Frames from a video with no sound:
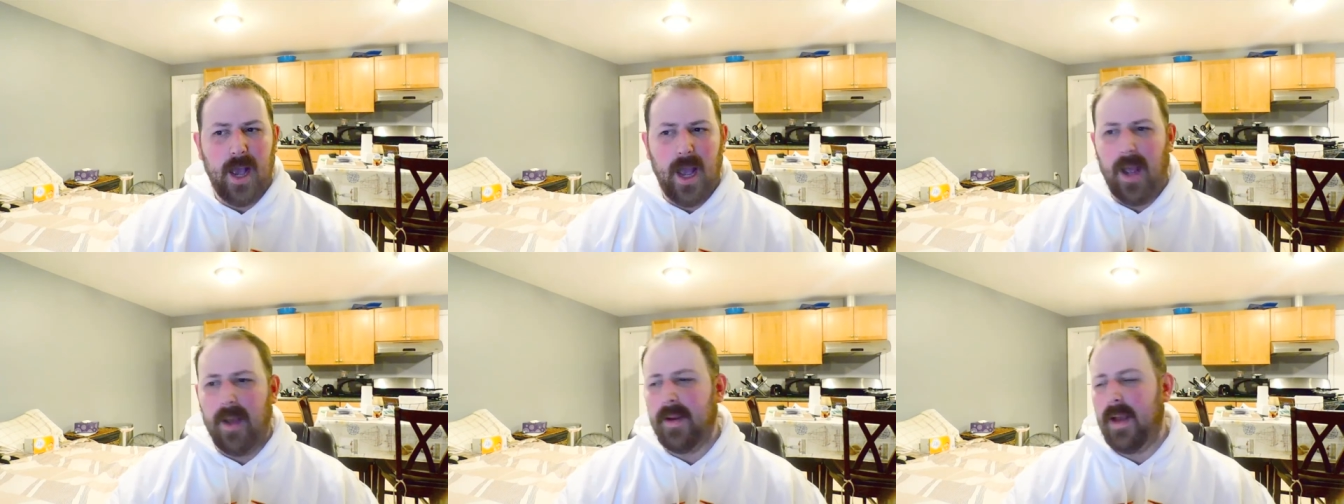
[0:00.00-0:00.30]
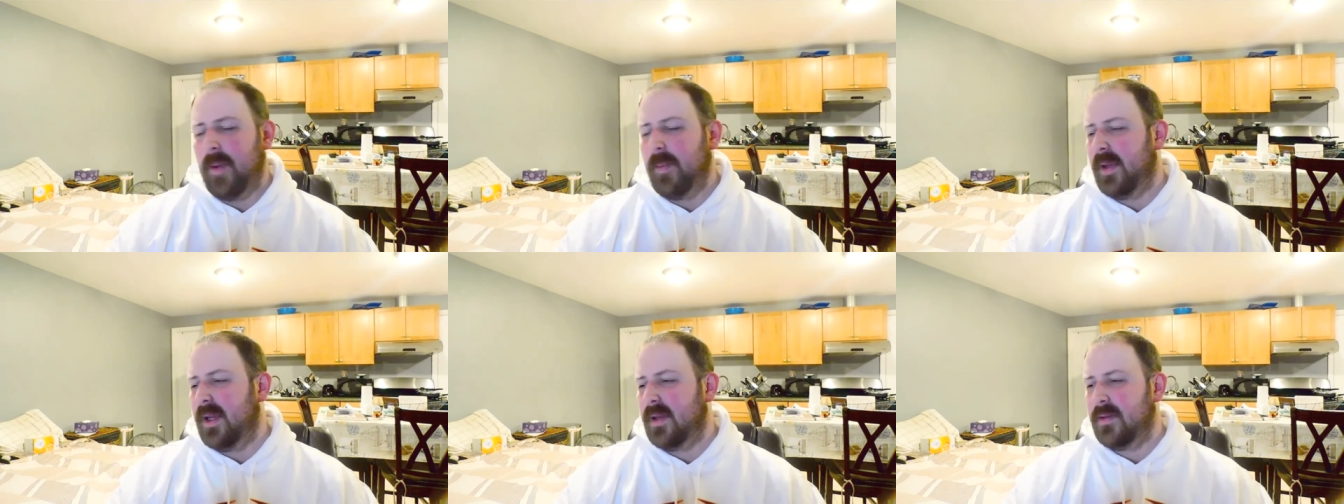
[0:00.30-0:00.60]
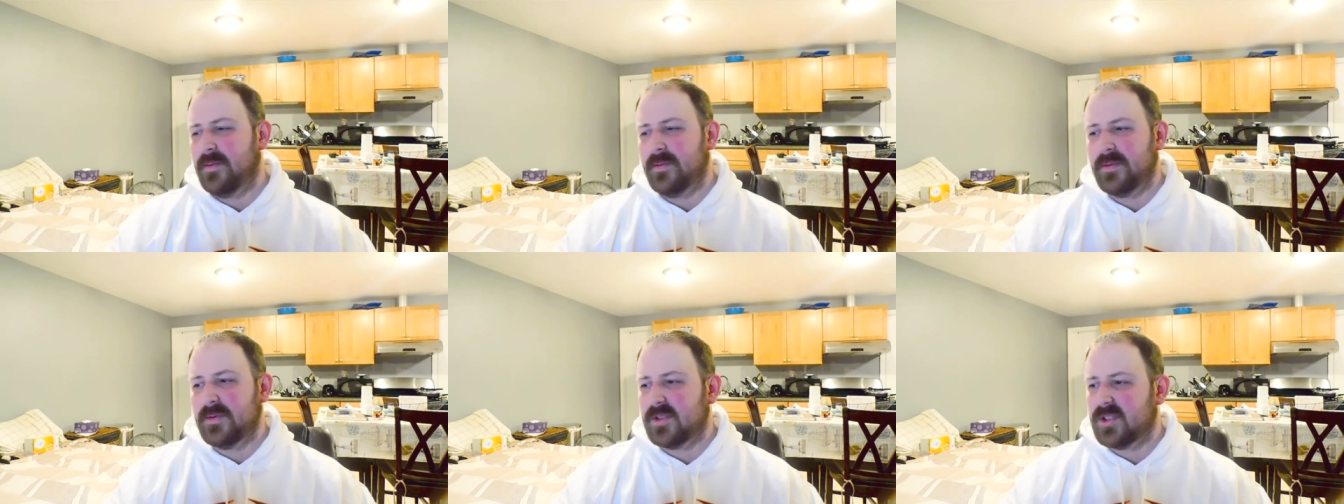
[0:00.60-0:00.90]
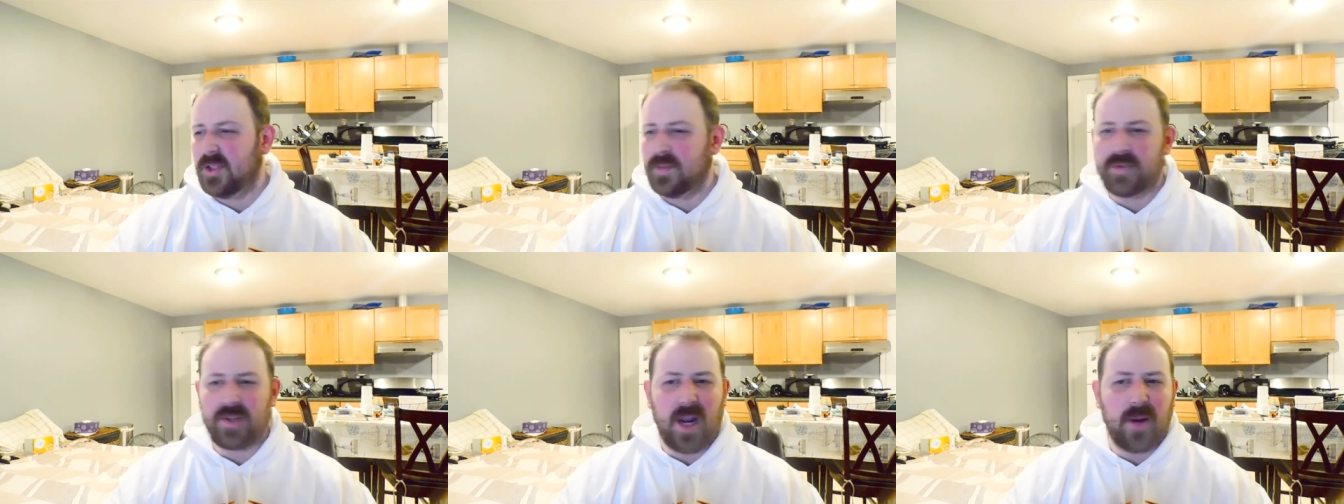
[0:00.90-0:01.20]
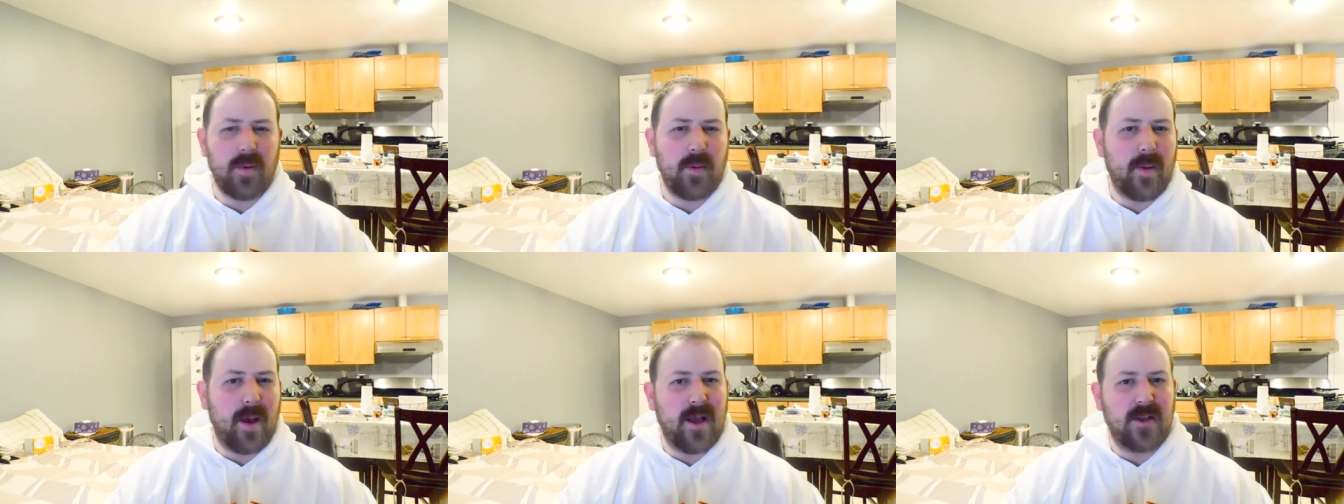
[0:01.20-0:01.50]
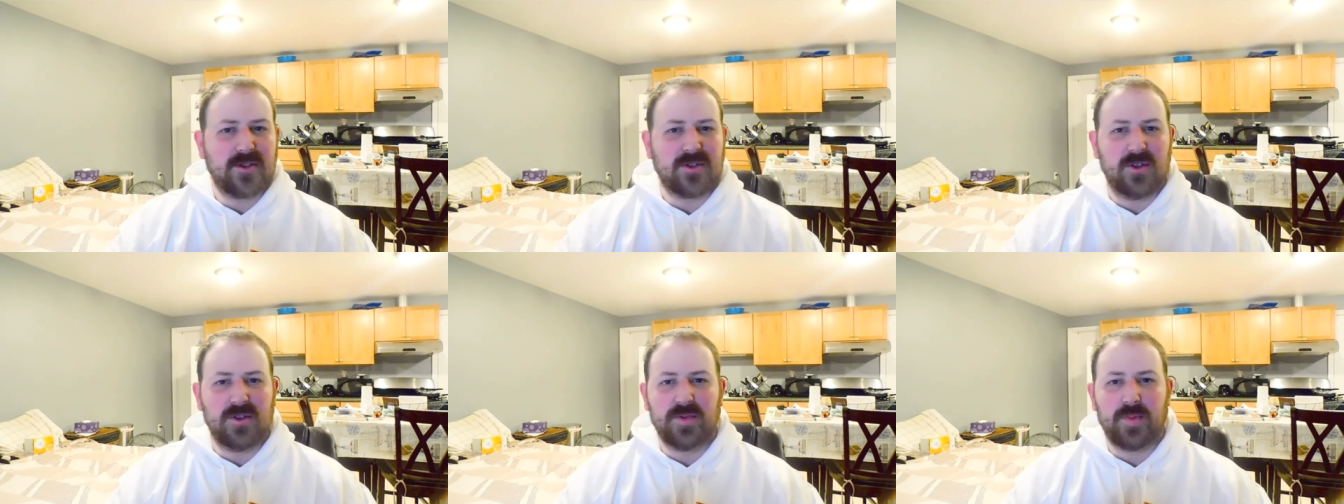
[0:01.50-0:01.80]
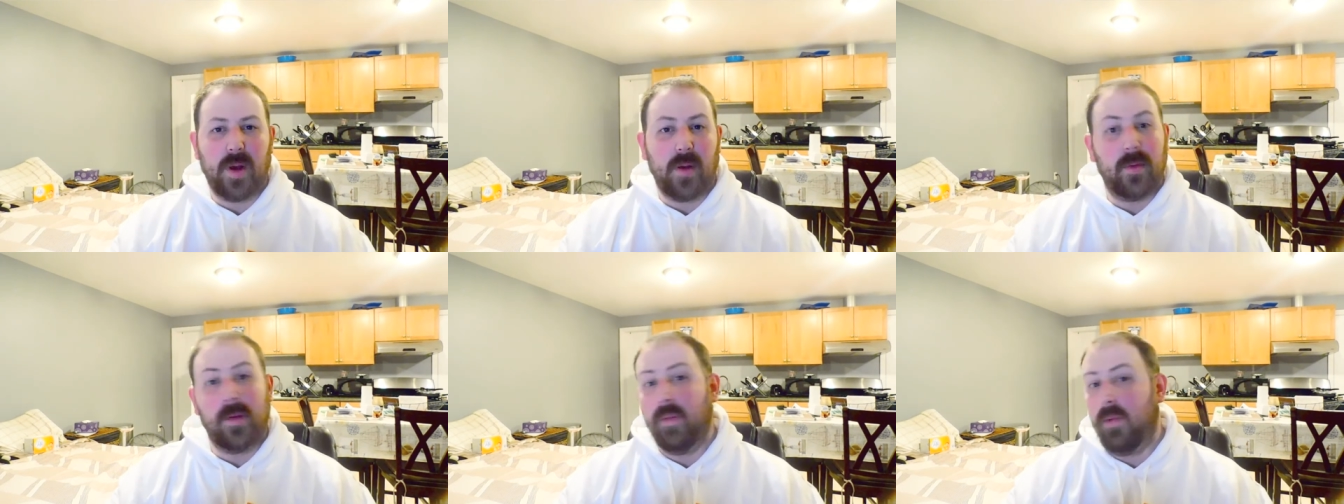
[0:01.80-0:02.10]
I mean, subscriber
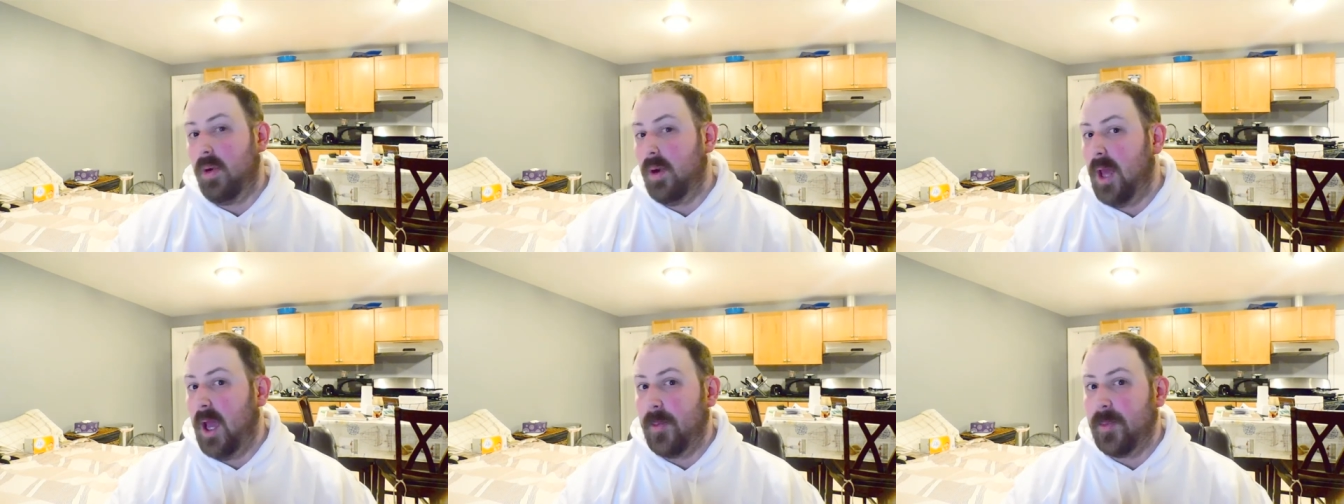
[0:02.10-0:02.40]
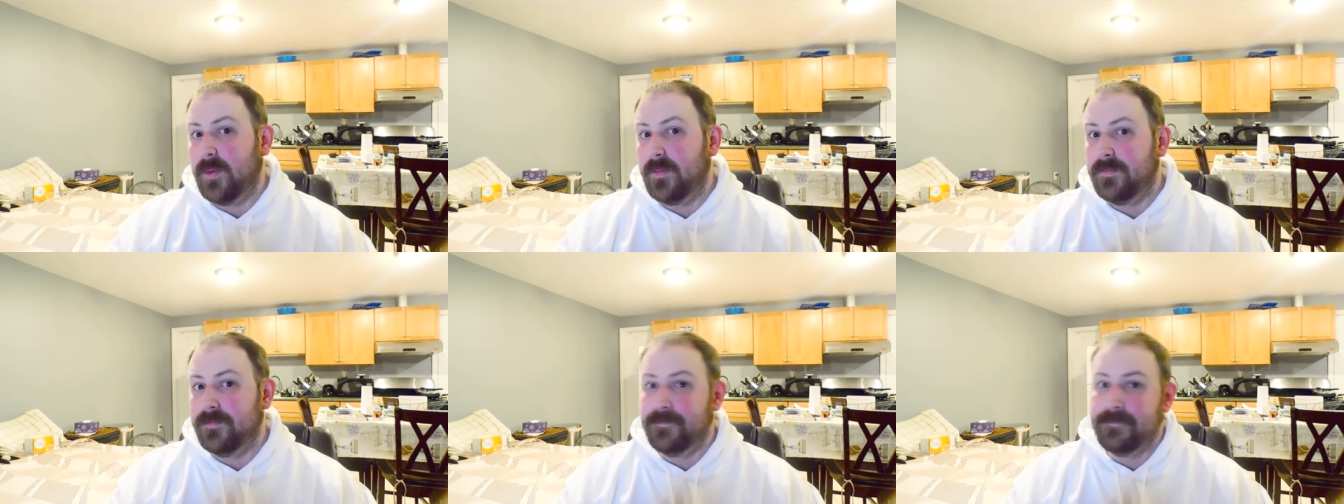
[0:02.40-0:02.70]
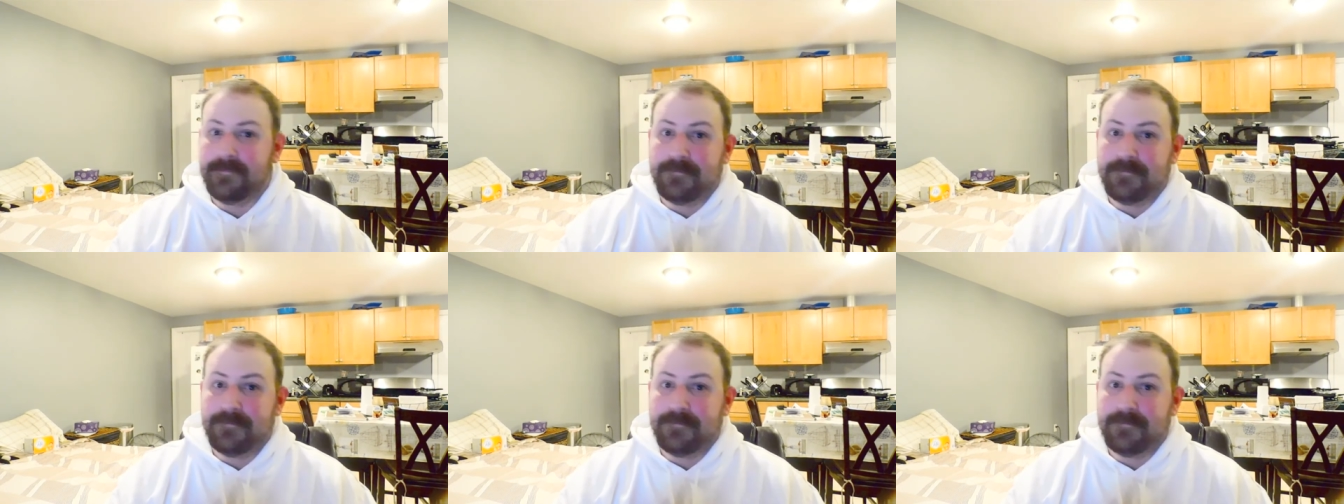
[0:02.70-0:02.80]
milestones probably won't happen.